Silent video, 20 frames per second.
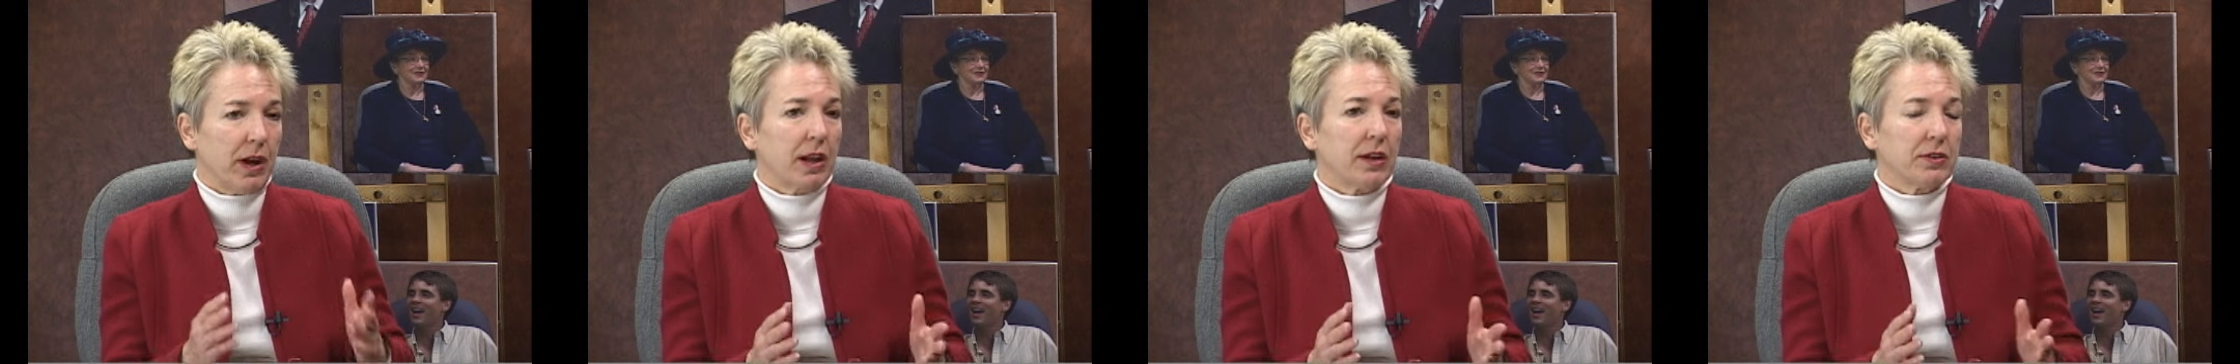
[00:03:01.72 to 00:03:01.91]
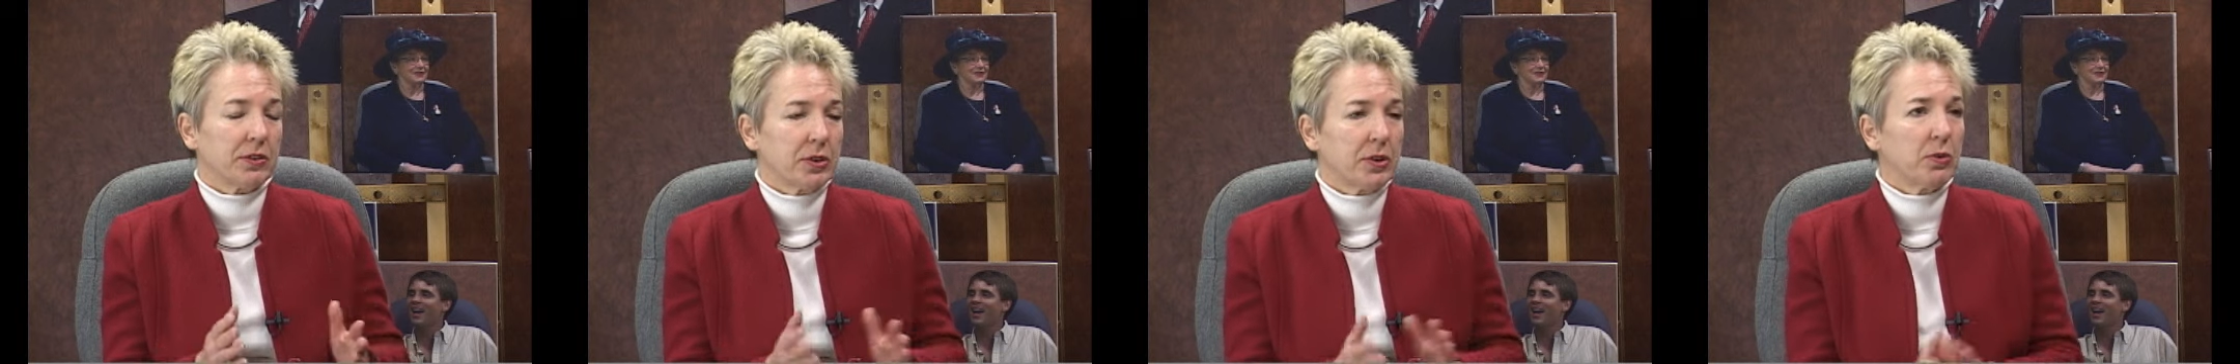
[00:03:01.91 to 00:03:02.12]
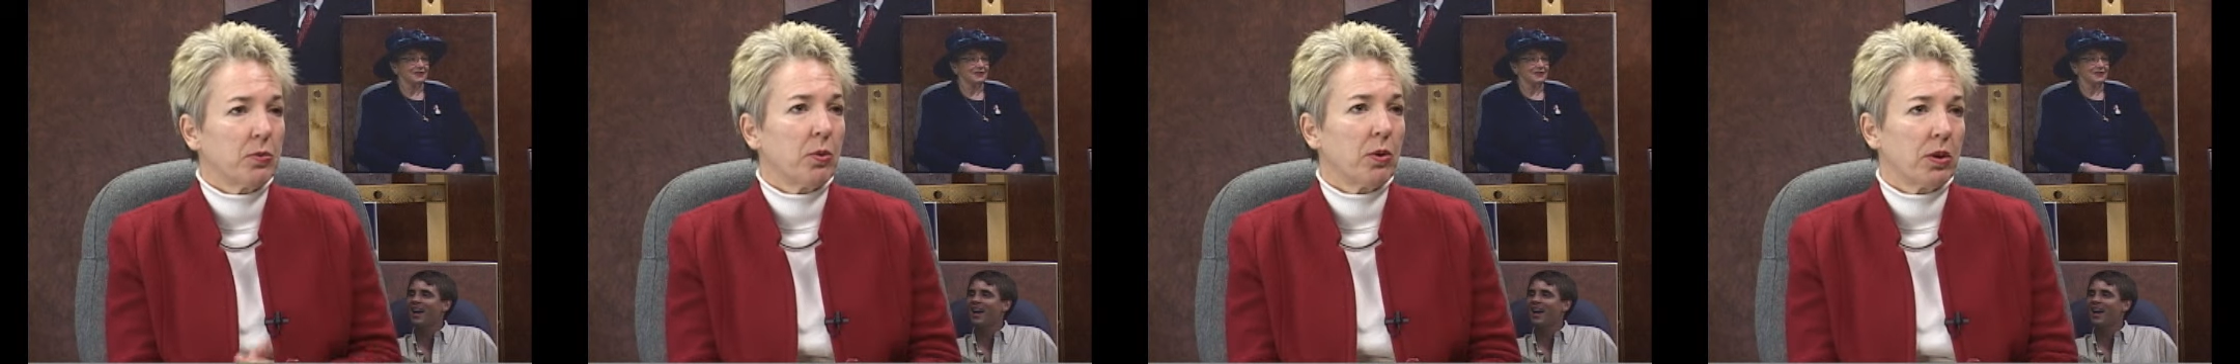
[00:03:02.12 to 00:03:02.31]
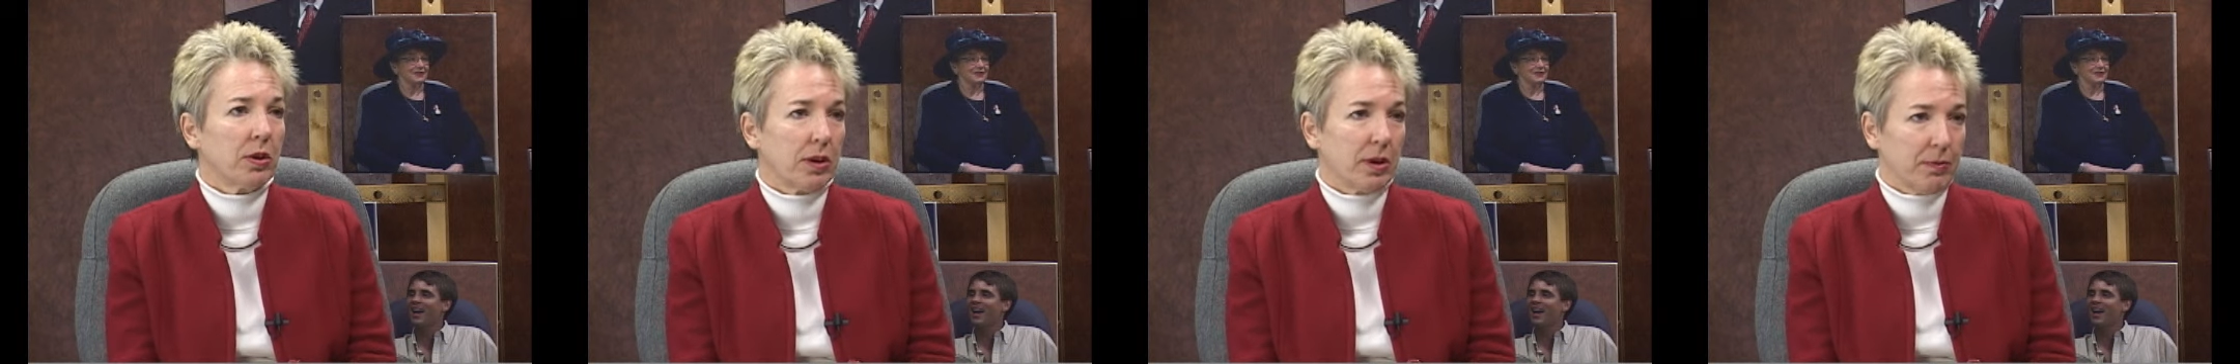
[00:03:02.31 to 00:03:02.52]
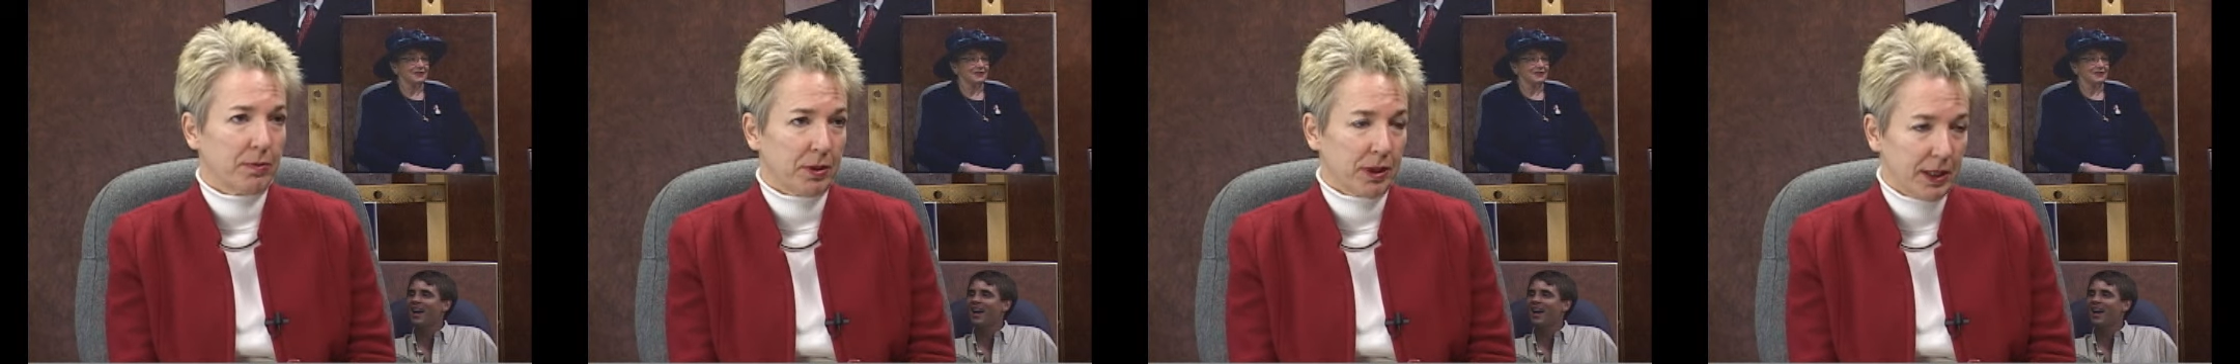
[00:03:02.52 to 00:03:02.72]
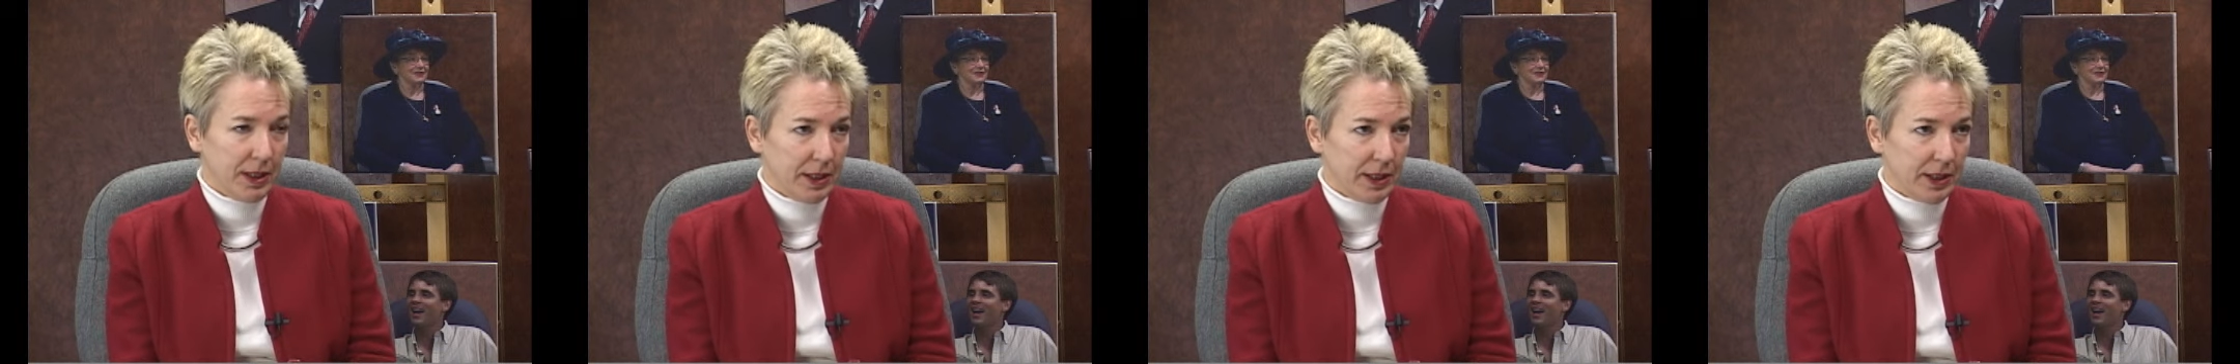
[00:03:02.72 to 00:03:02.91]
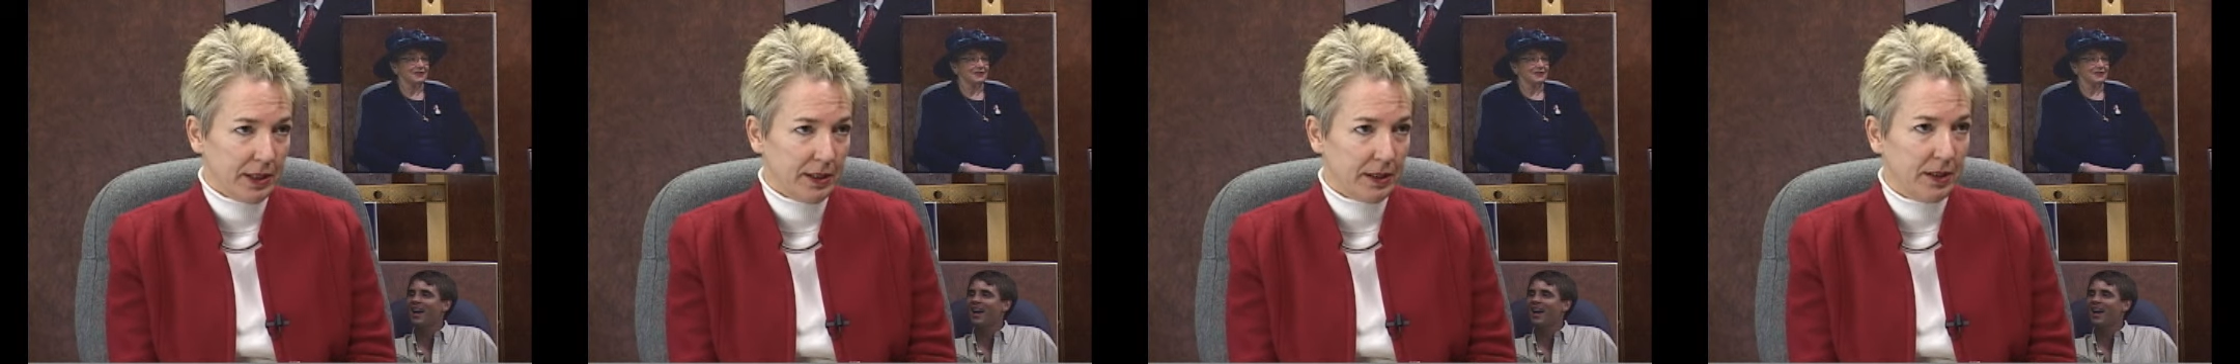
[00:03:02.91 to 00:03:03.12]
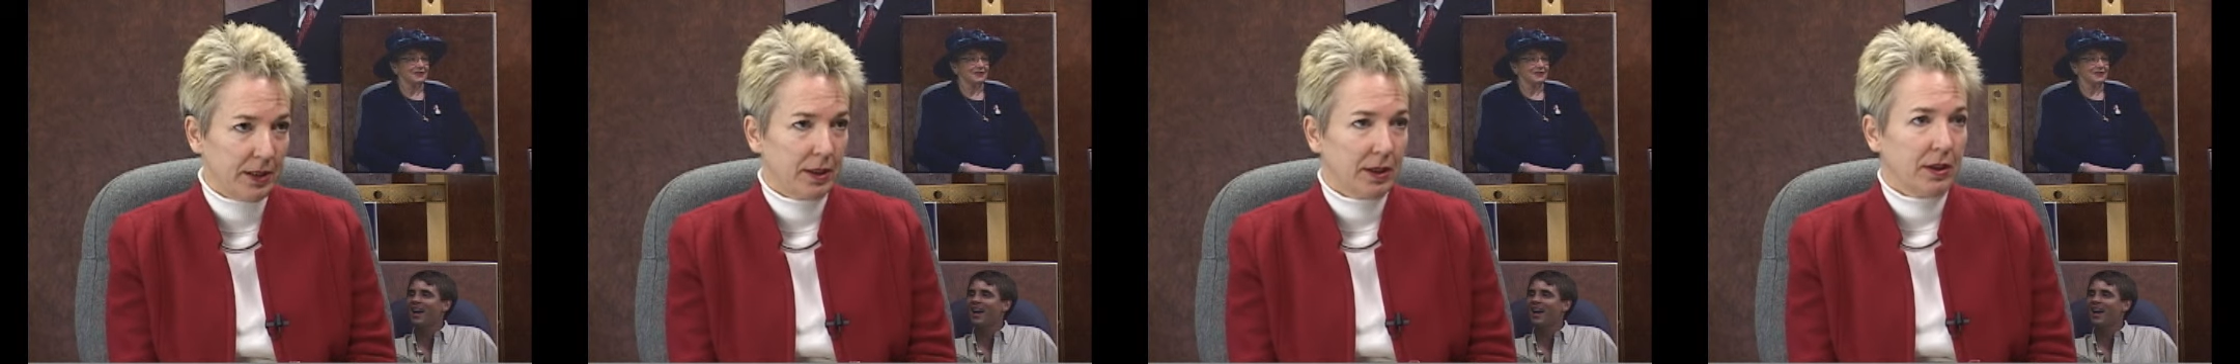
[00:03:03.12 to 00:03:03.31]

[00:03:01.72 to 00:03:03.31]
volunteer work completed,